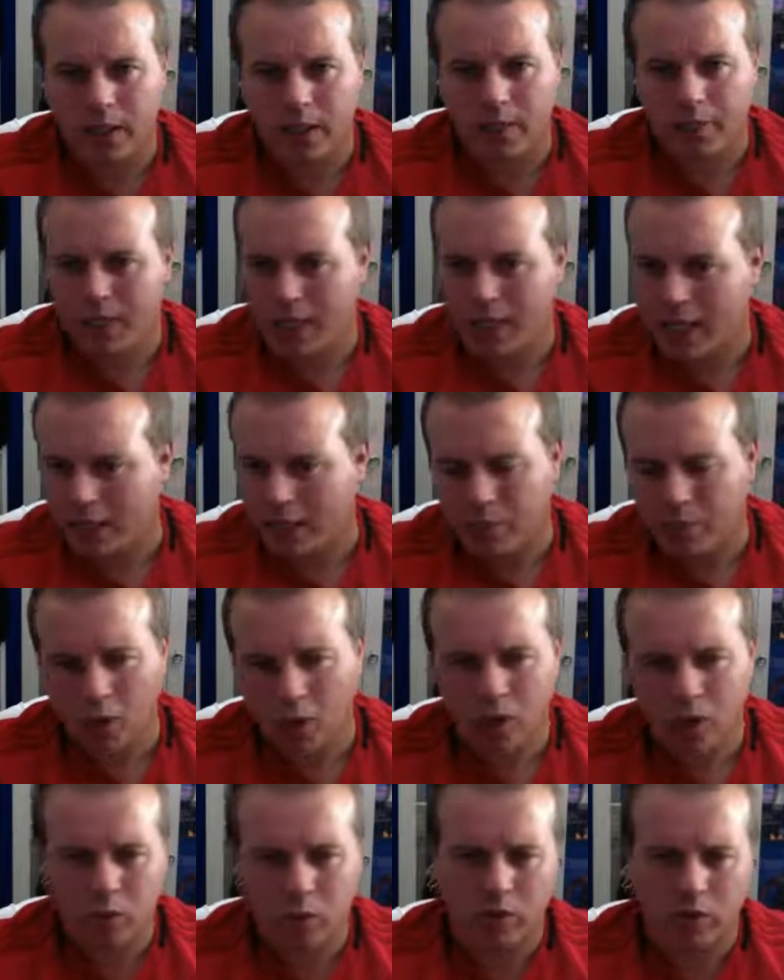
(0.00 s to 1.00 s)
get the
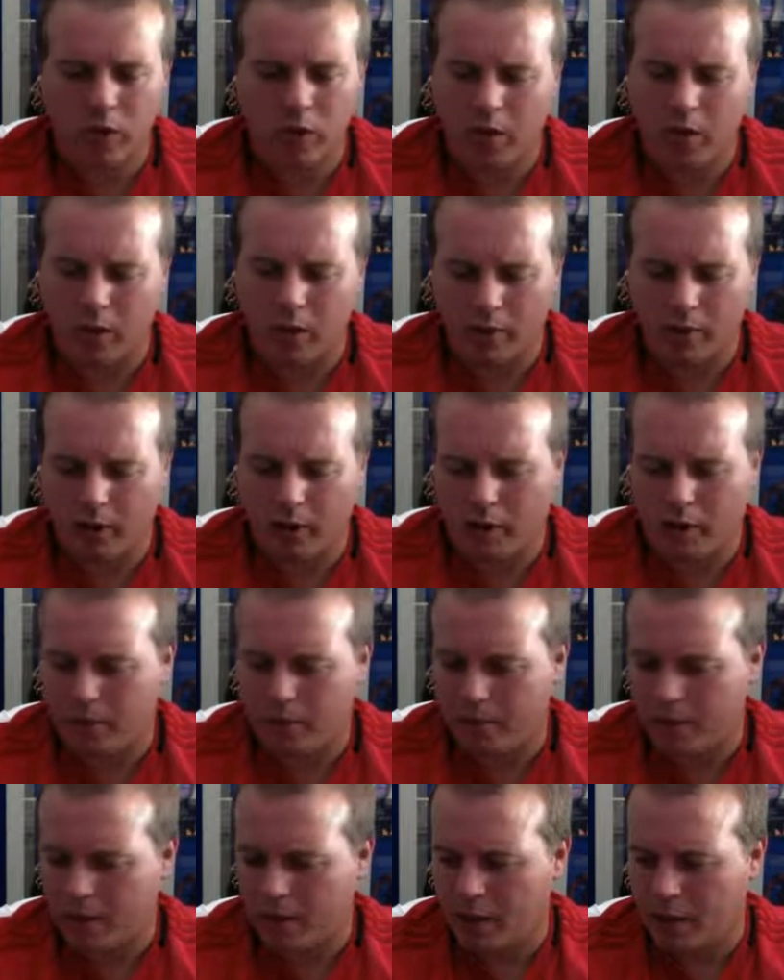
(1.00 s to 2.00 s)
ball to
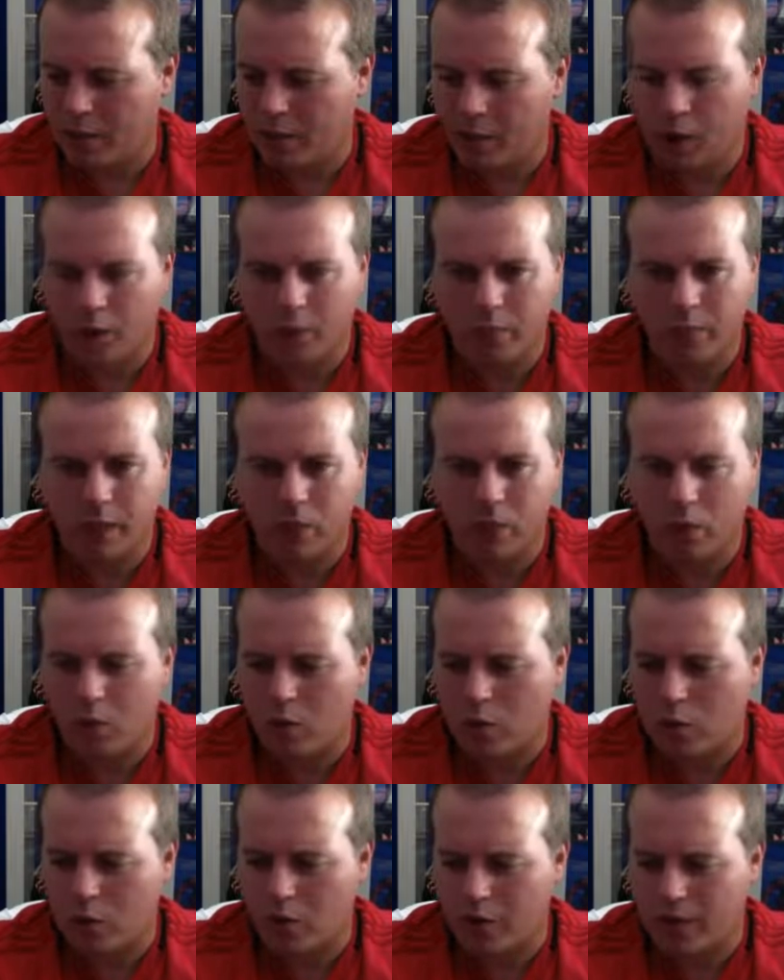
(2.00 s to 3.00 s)
a Pogba
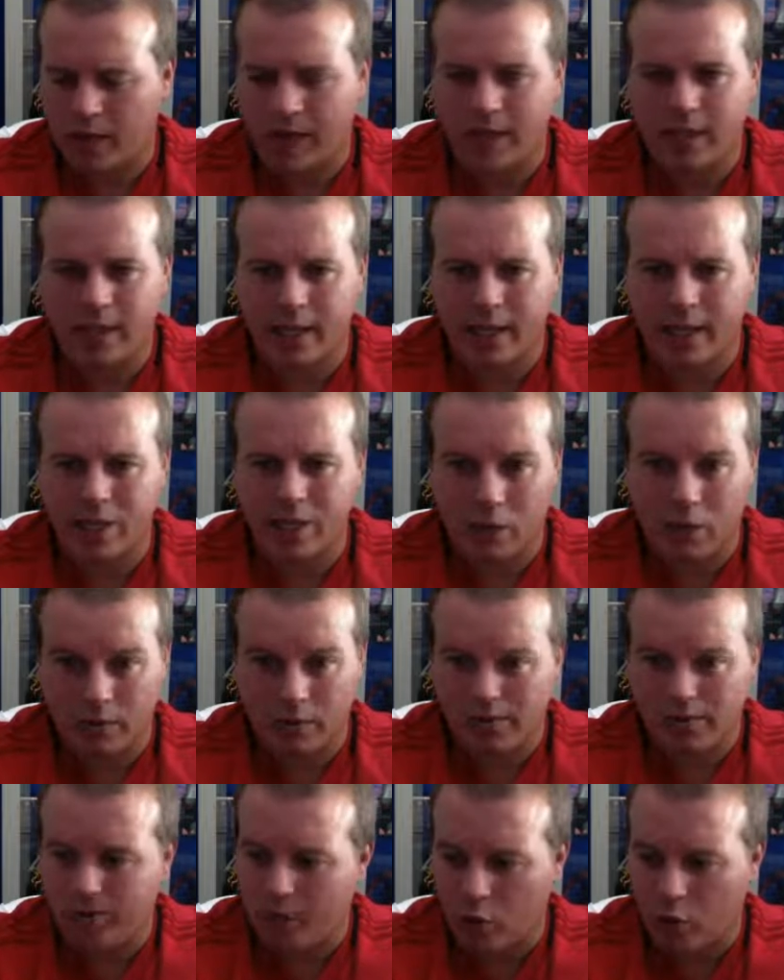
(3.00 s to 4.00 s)
or Fernandes on
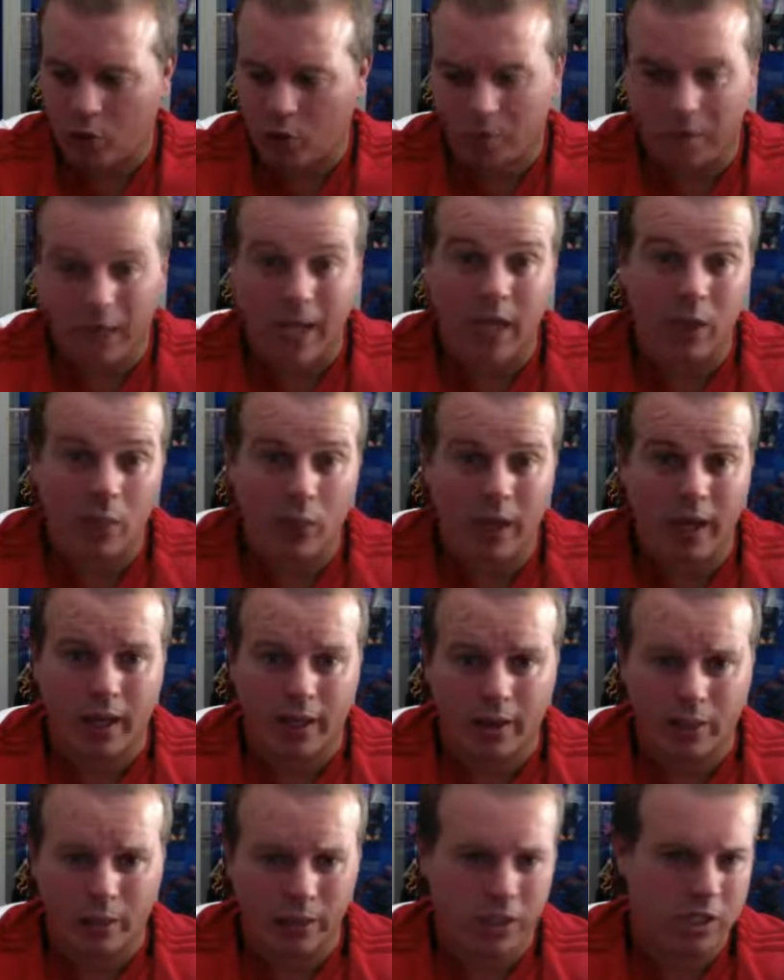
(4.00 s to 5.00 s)
form, playing
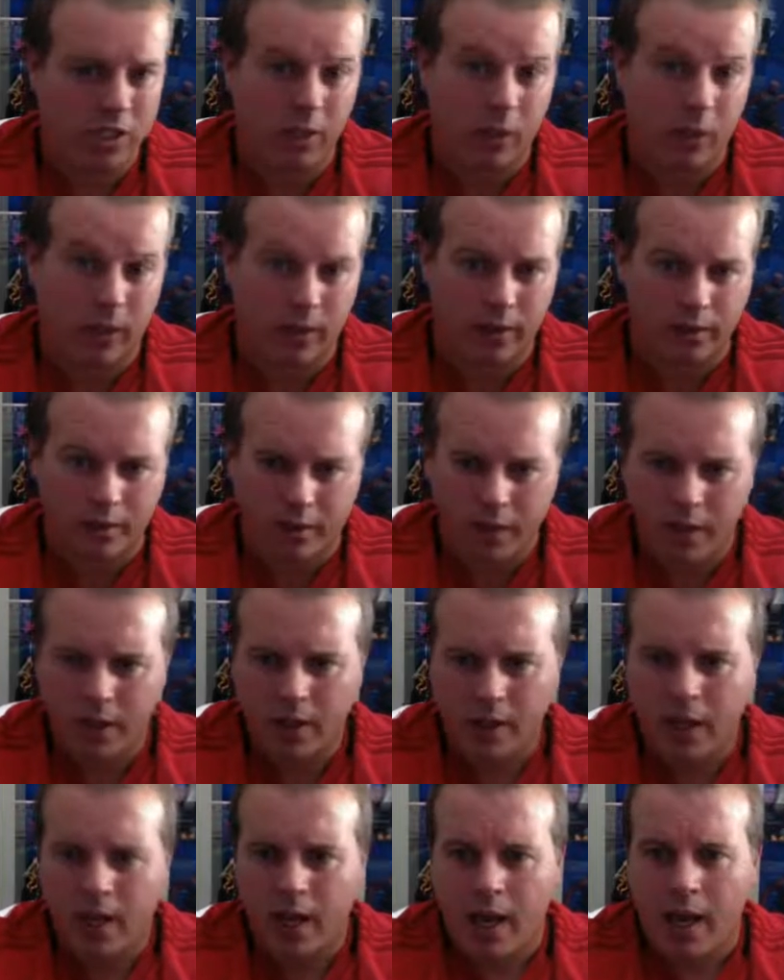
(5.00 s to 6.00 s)
well, which they weren't,
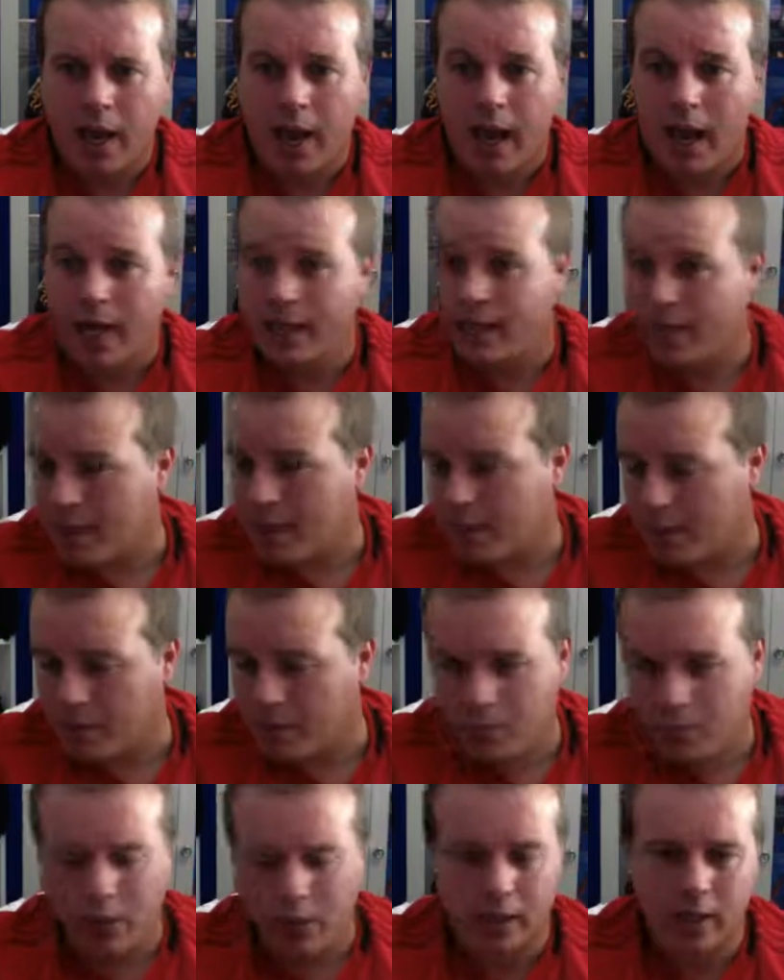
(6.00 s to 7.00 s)
and then
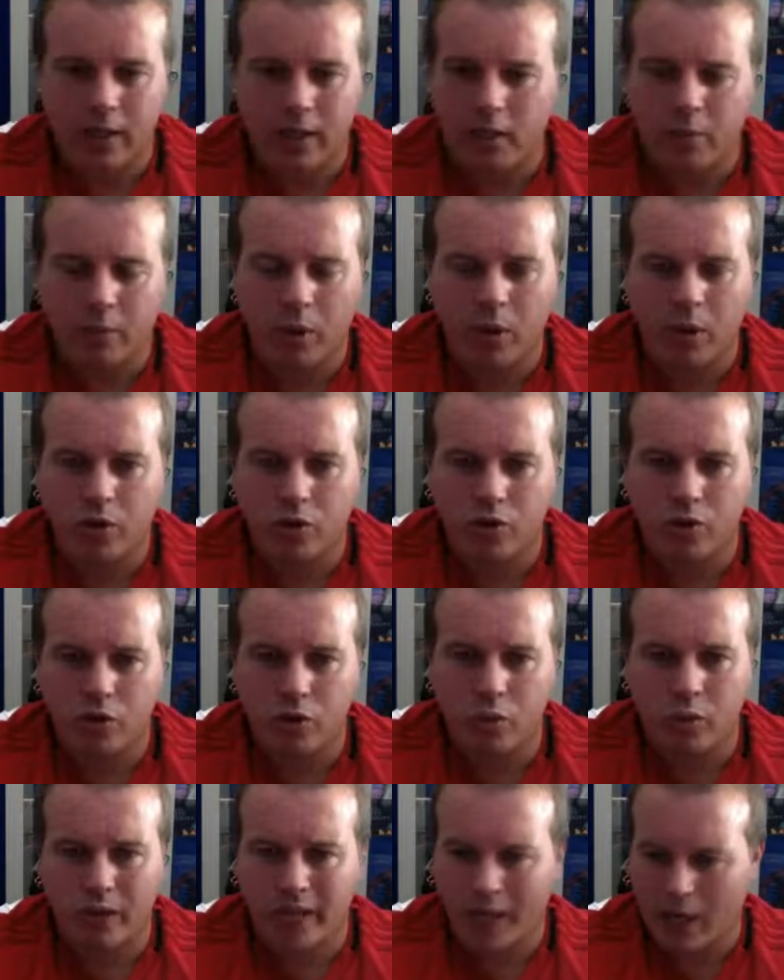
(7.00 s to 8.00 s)
put a killer ball
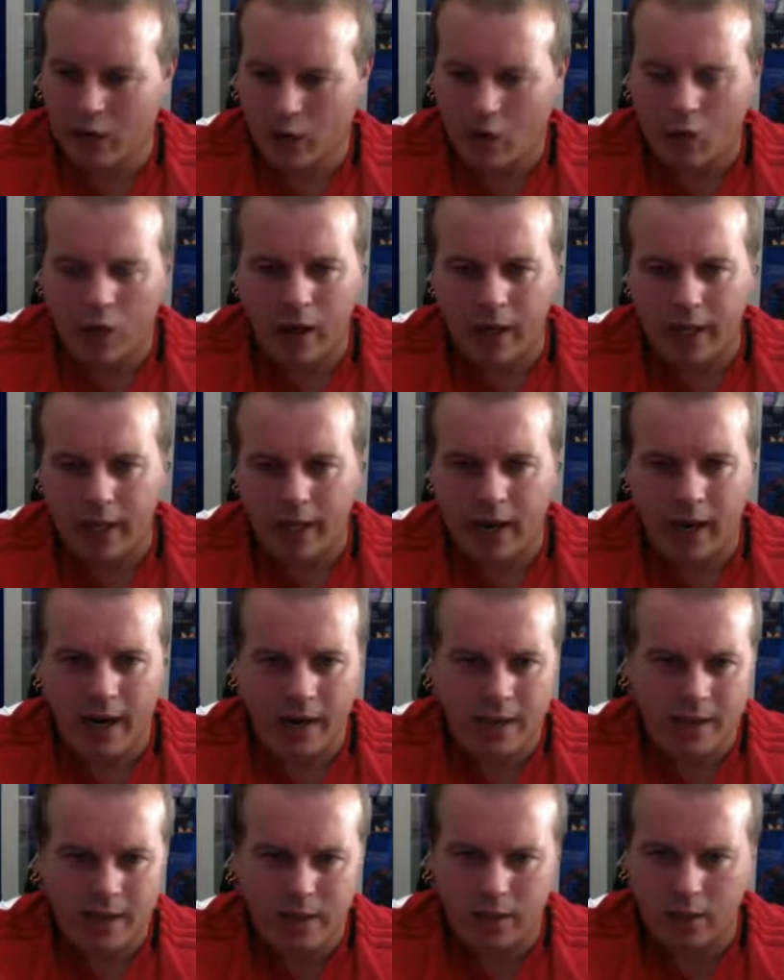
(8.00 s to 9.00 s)
through in that high
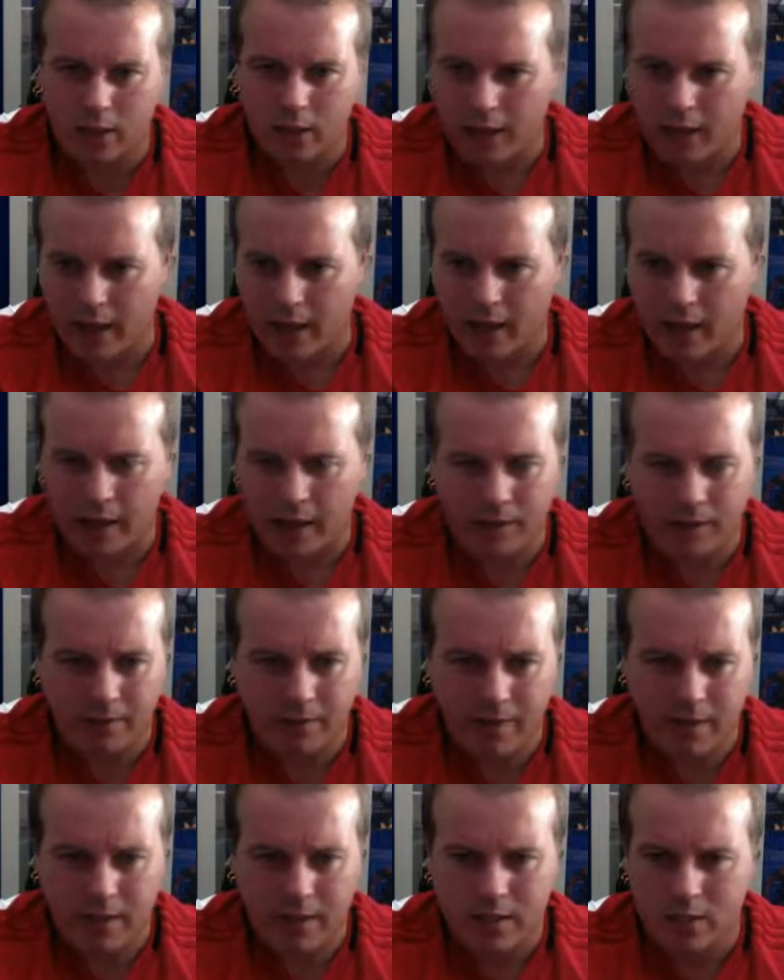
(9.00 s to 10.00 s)
Arsenal
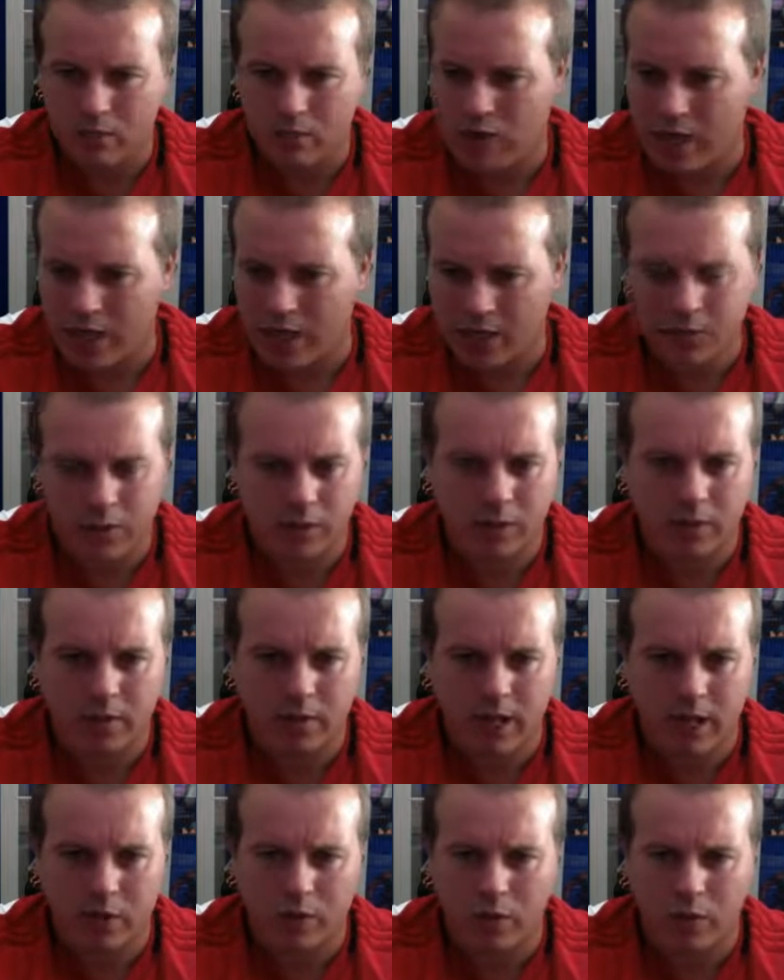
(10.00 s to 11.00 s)
defence. Rashford
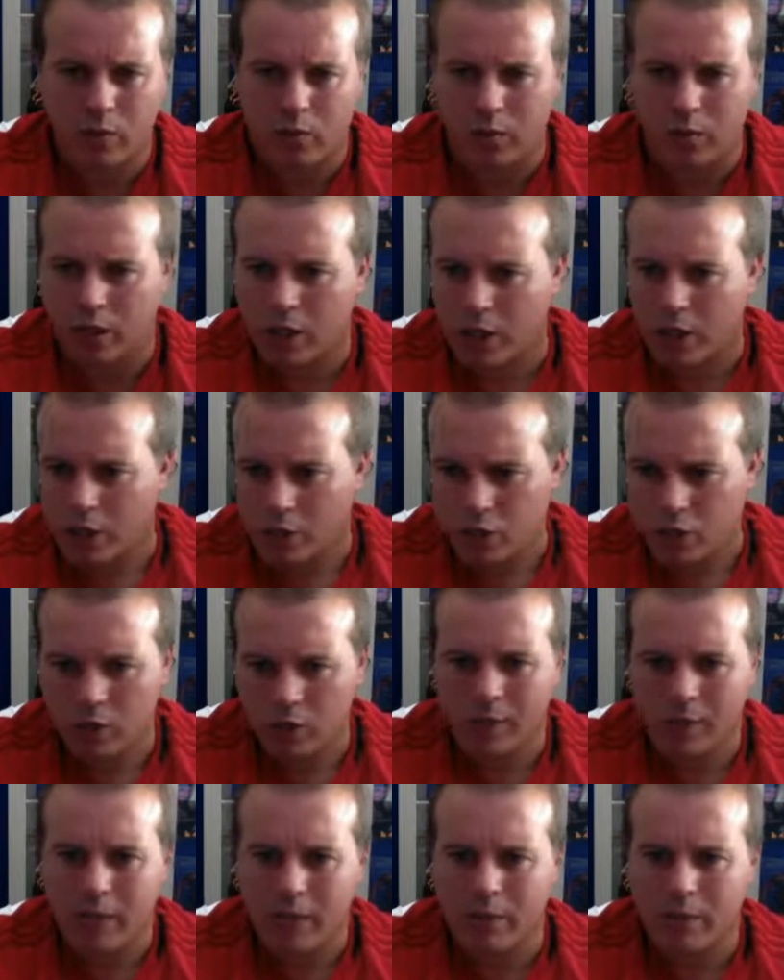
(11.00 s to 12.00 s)
and Greenwood should have
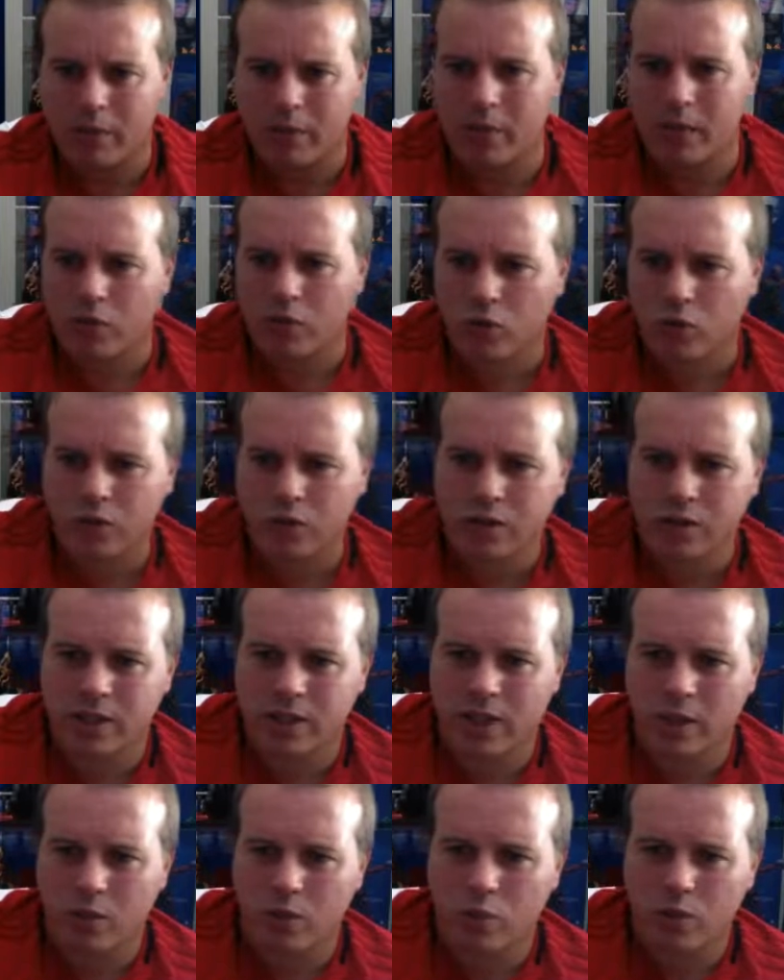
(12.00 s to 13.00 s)
been able to make runs
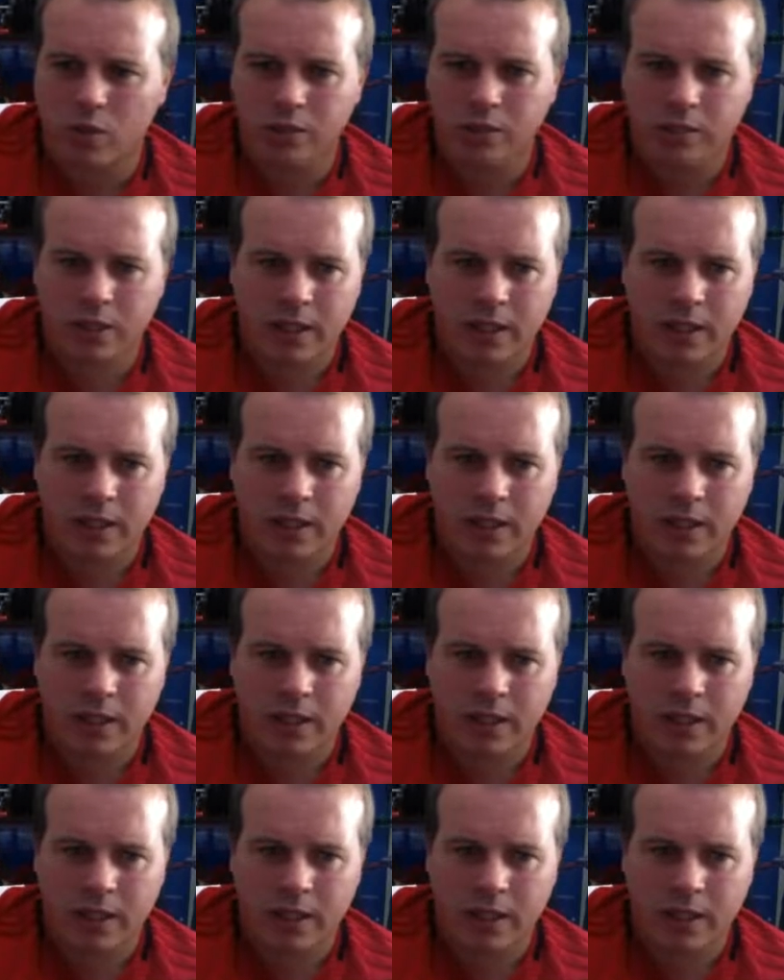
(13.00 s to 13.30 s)
that would have